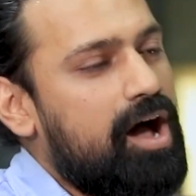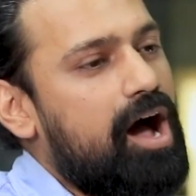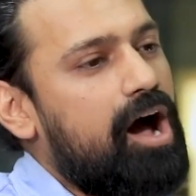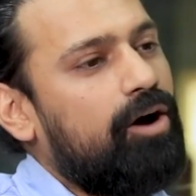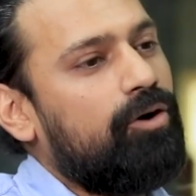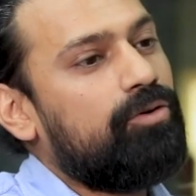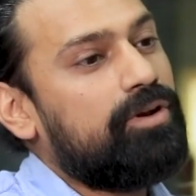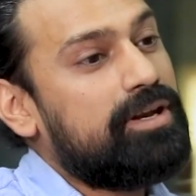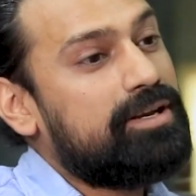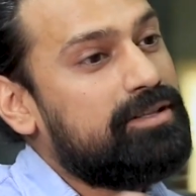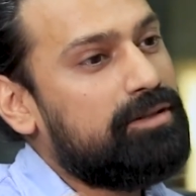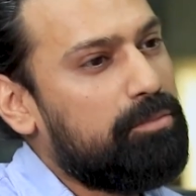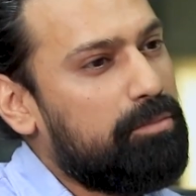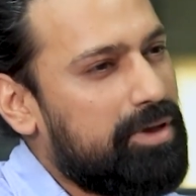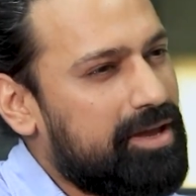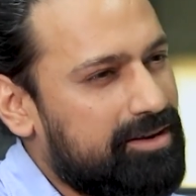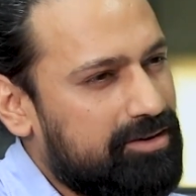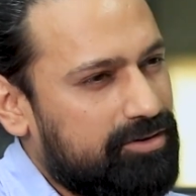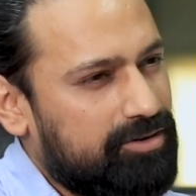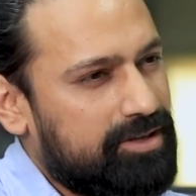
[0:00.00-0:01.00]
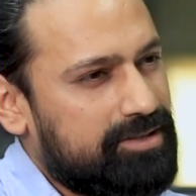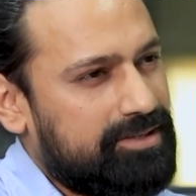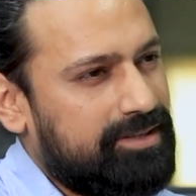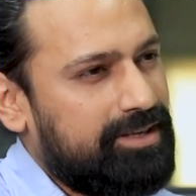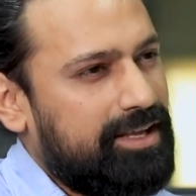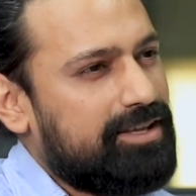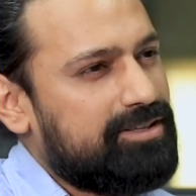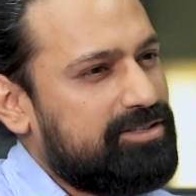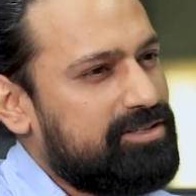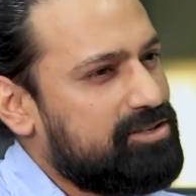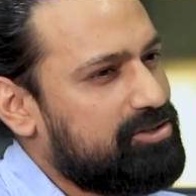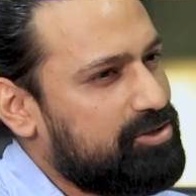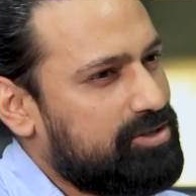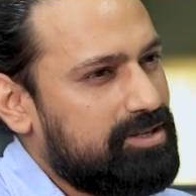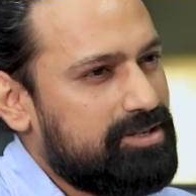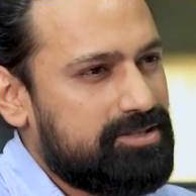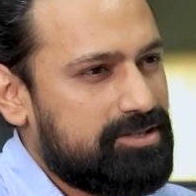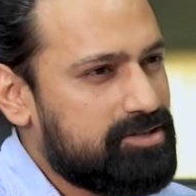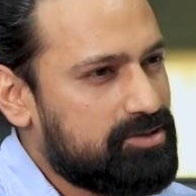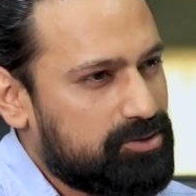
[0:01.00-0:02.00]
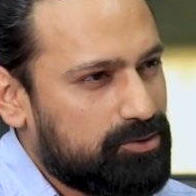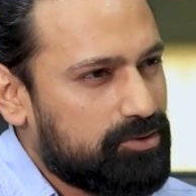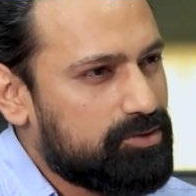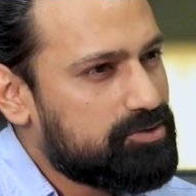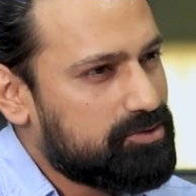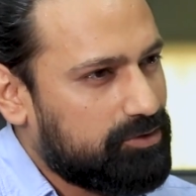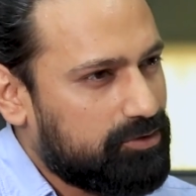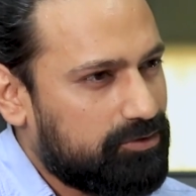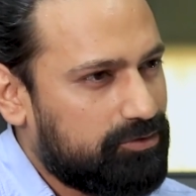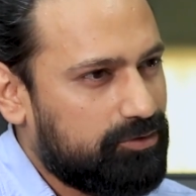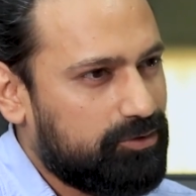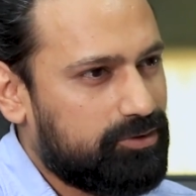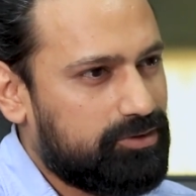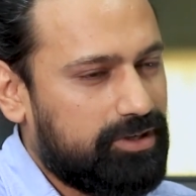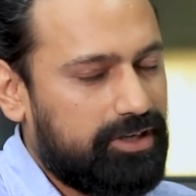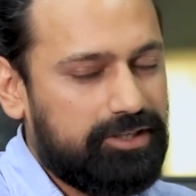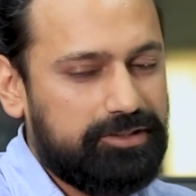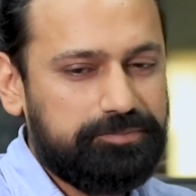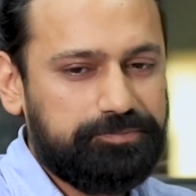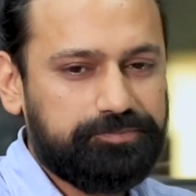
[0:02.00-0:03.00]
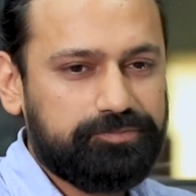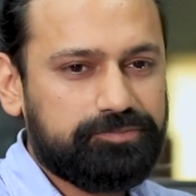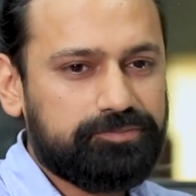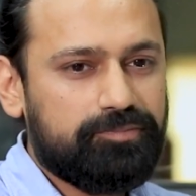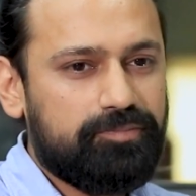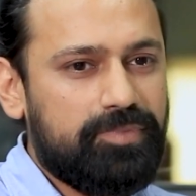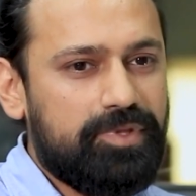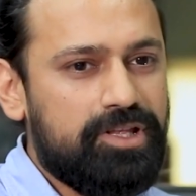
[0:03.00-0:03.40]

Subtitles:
how read the matrix and Excel sheets and so on and so forth, right? Okay.